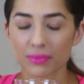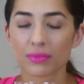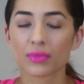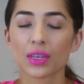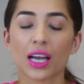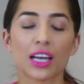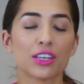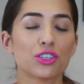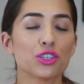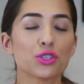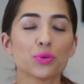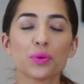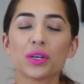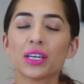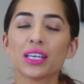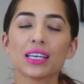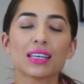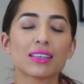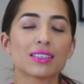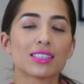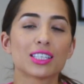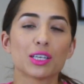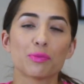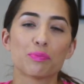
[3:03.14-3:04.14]
I just want
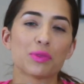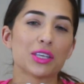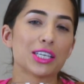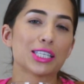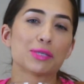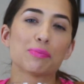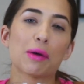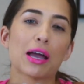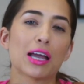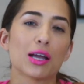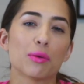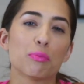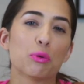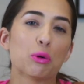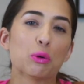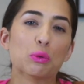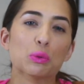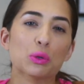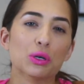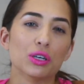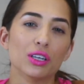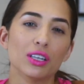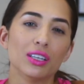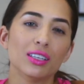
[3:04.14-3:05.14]
to sip this by a
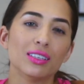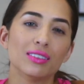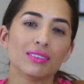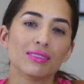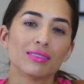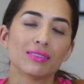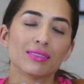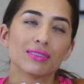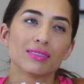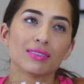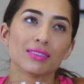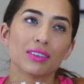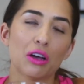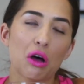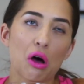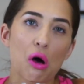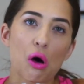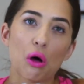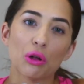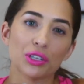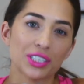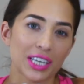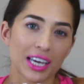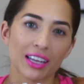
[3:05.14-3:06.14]
pool
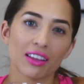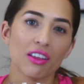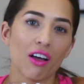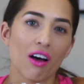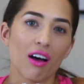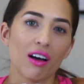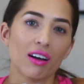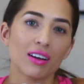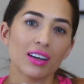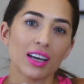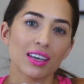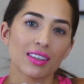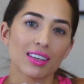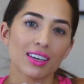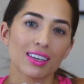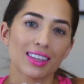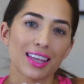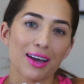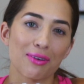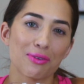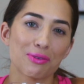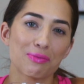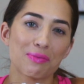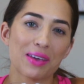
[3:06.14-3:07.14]
all day long. I think
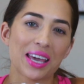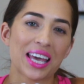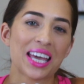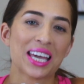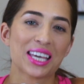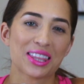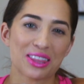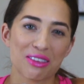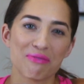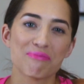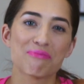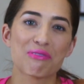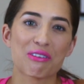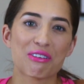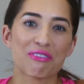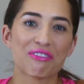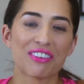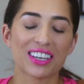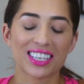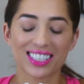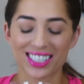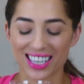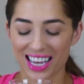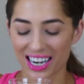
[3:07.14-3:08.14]
that would be the
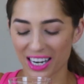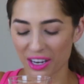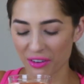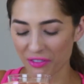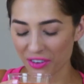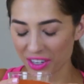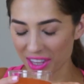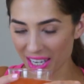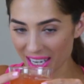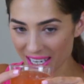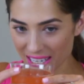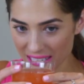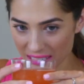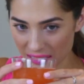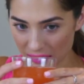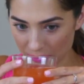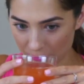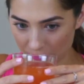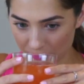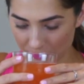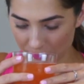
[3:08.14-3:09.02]
perfect setting for this.